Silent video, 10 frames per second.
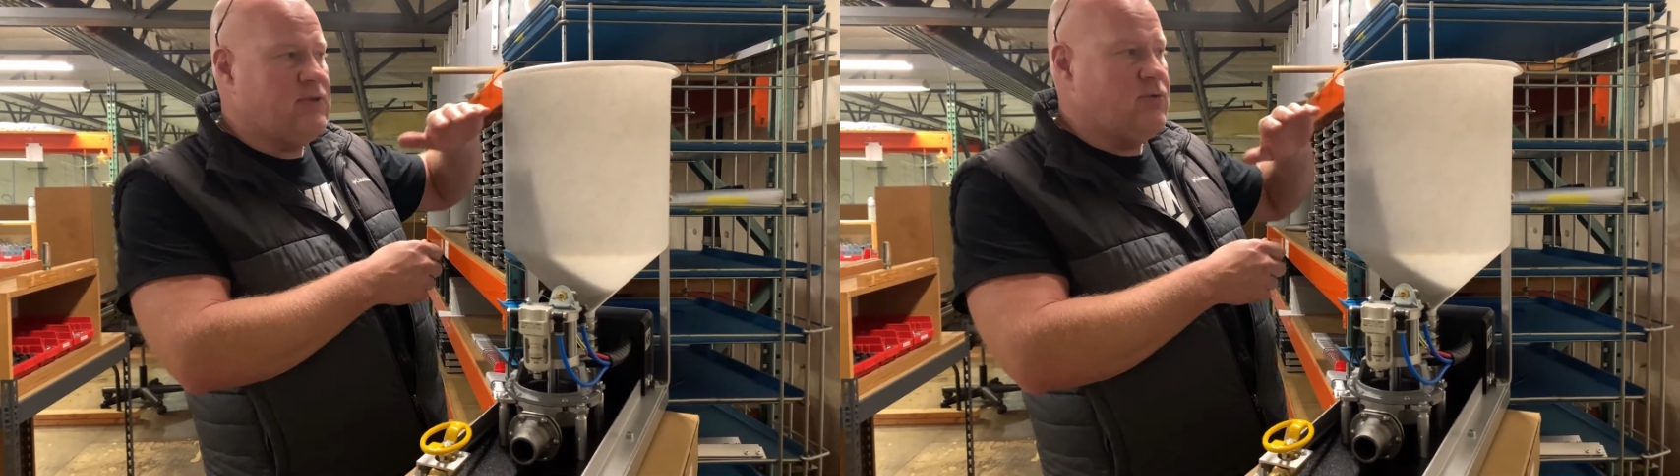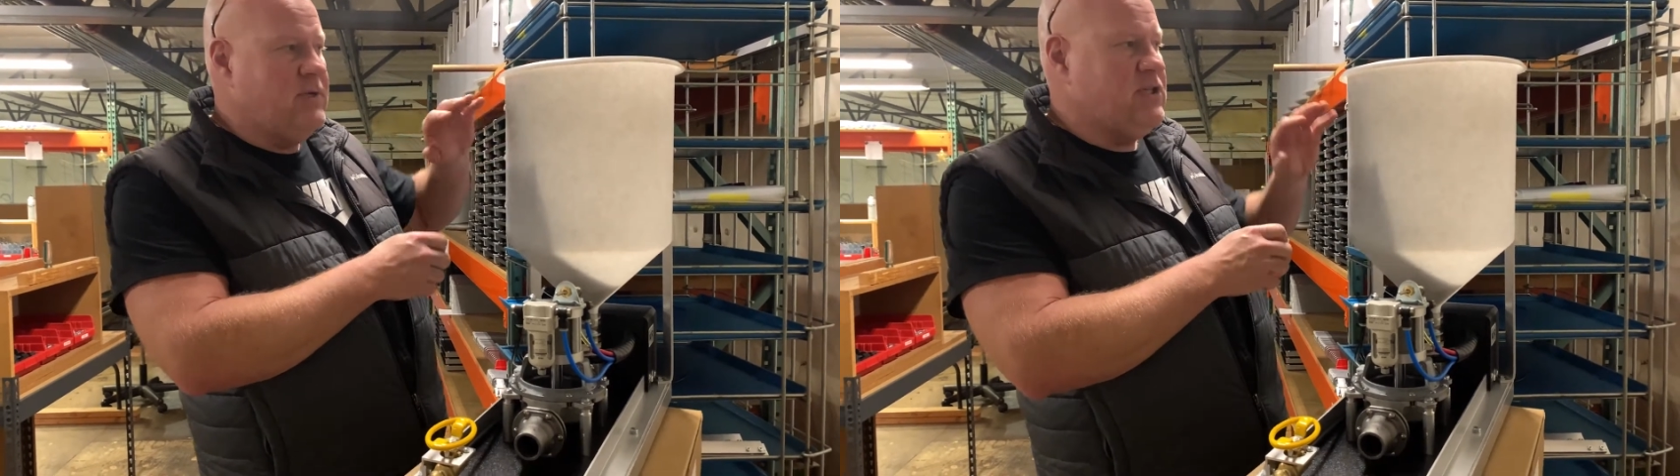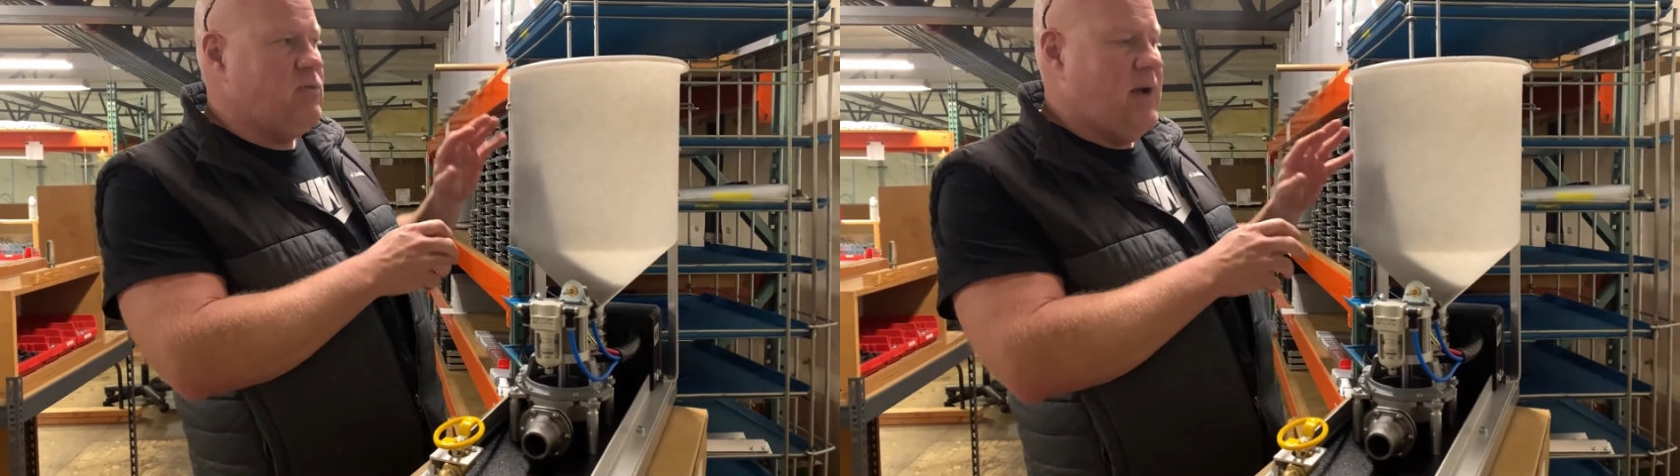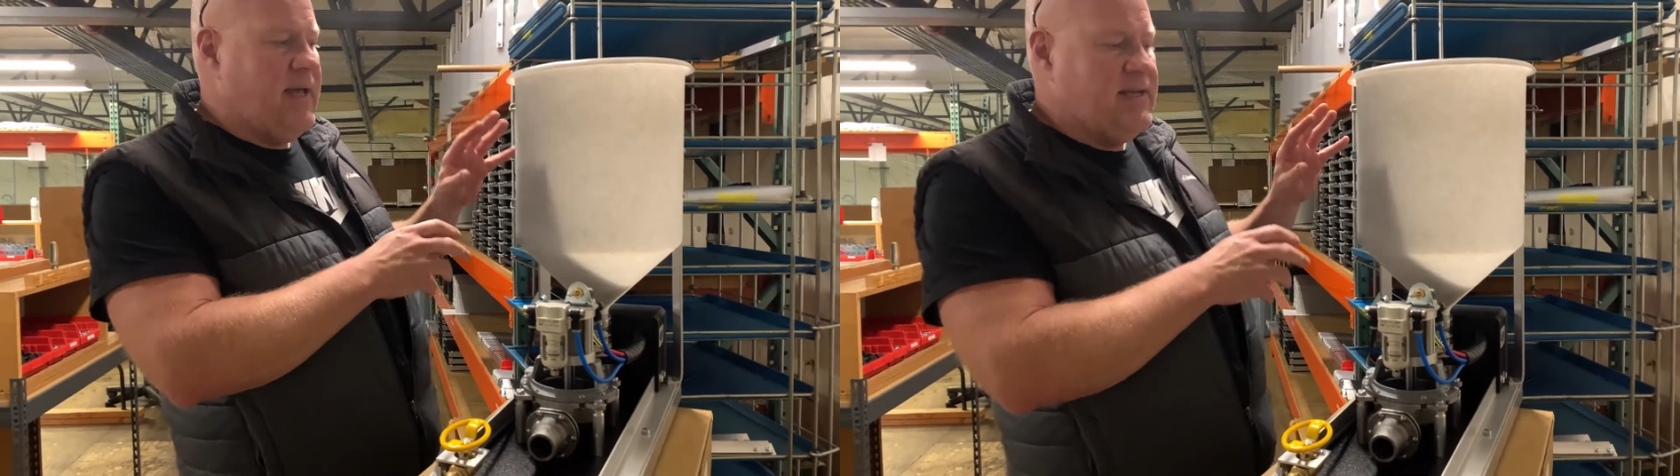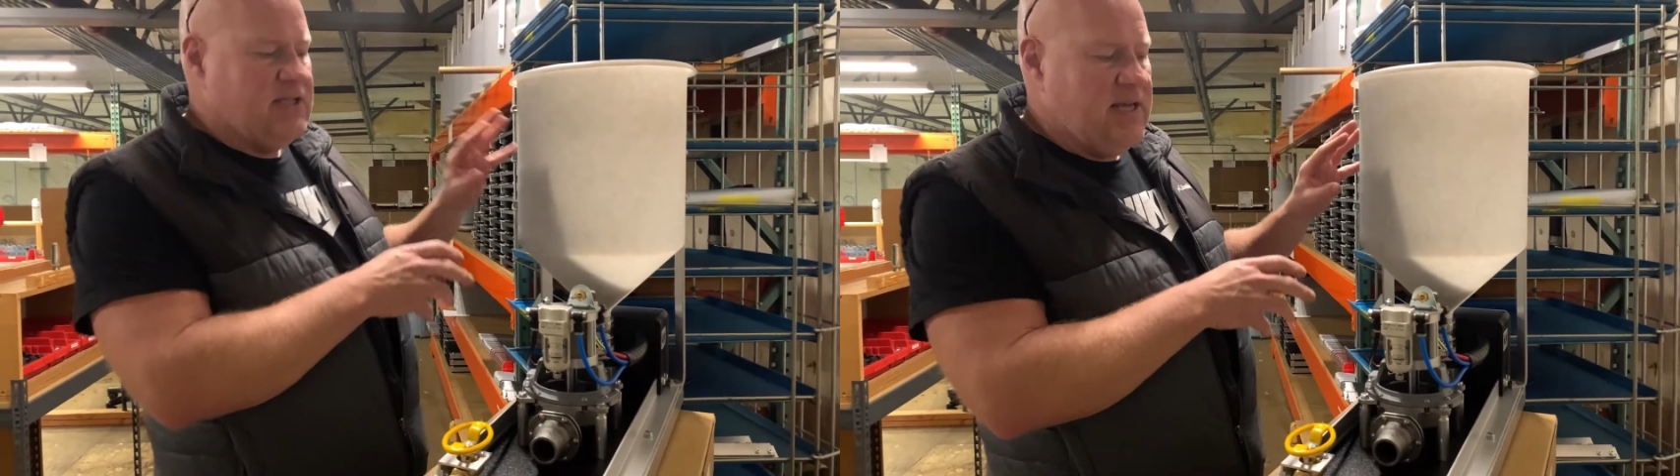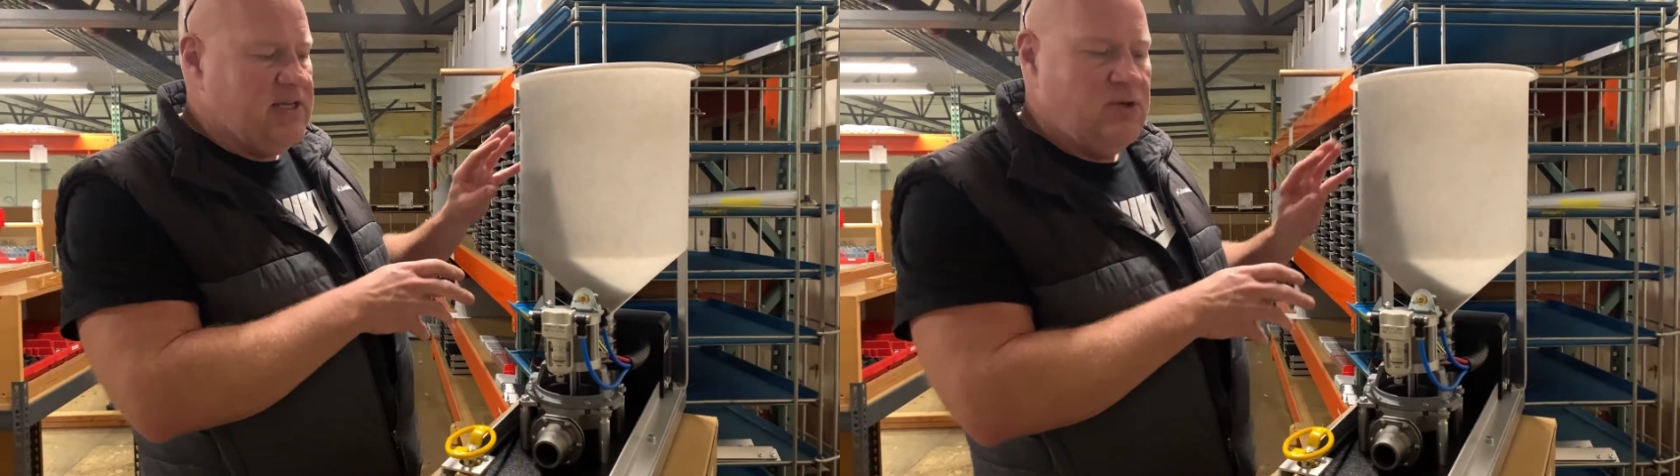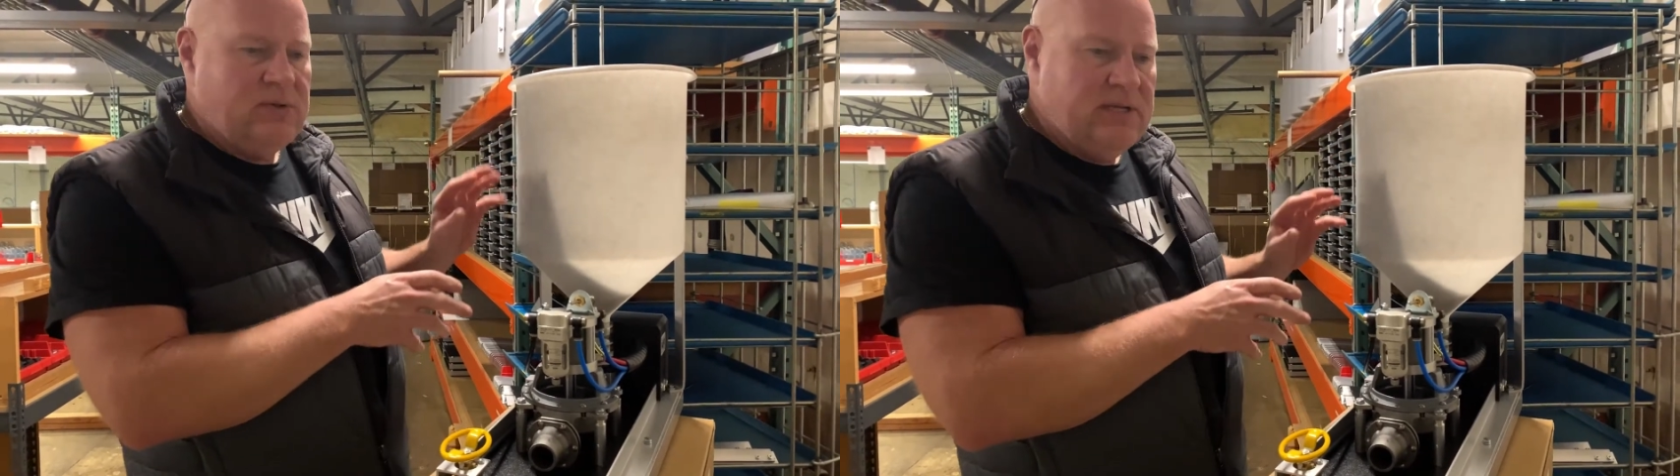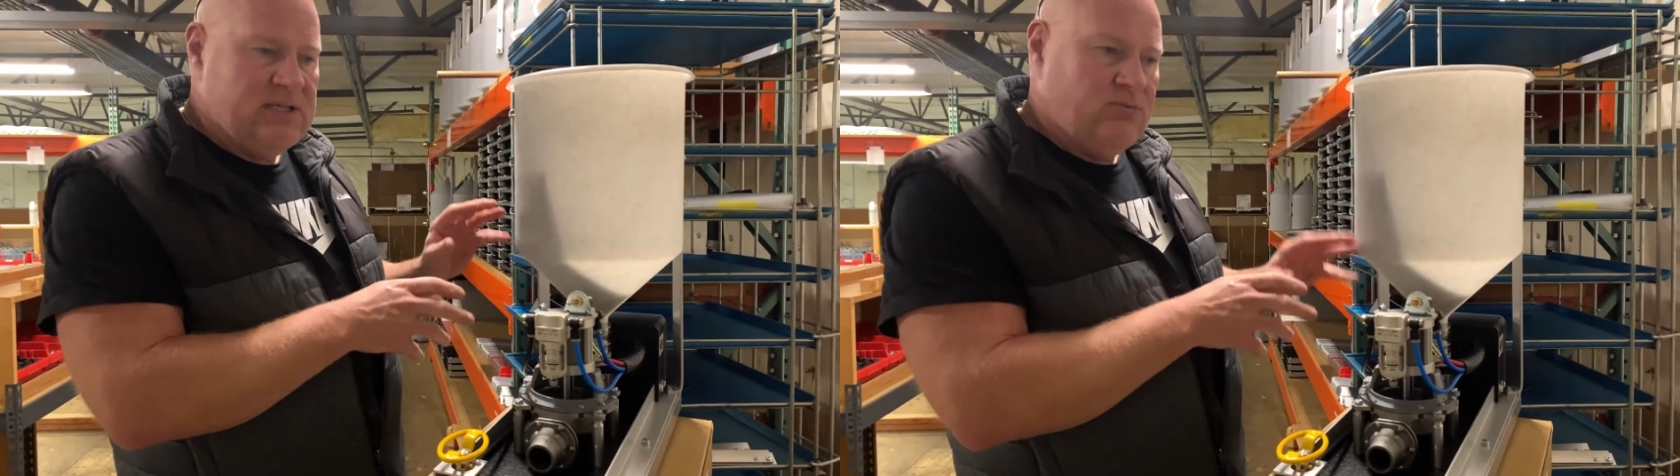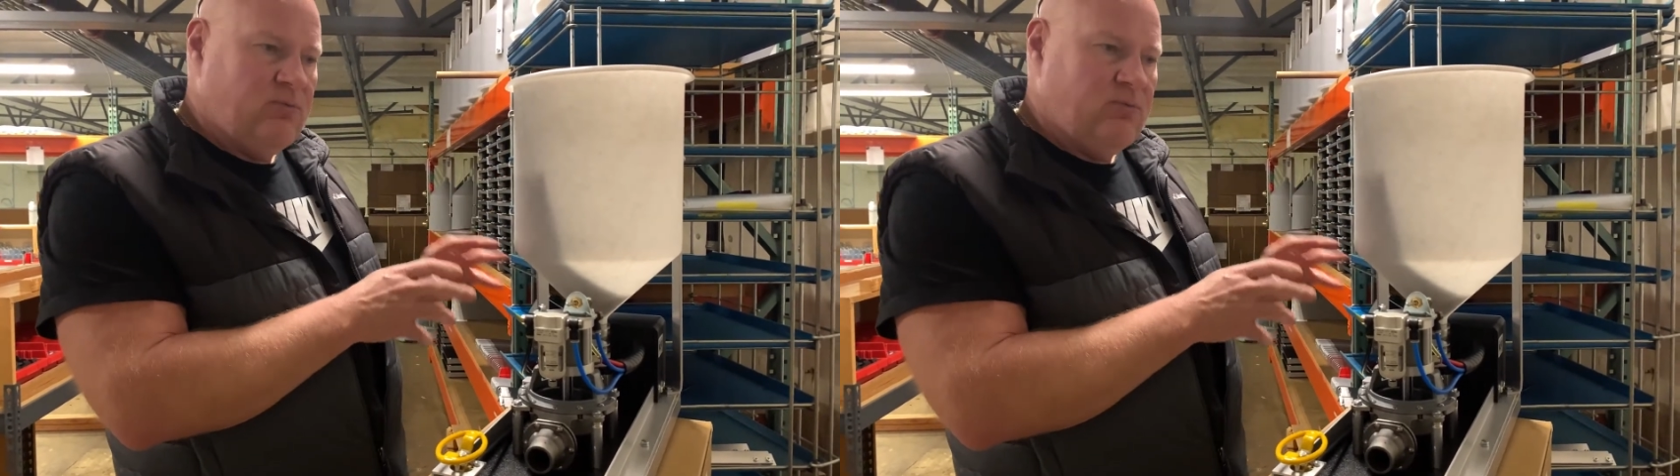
The reason why I say doing this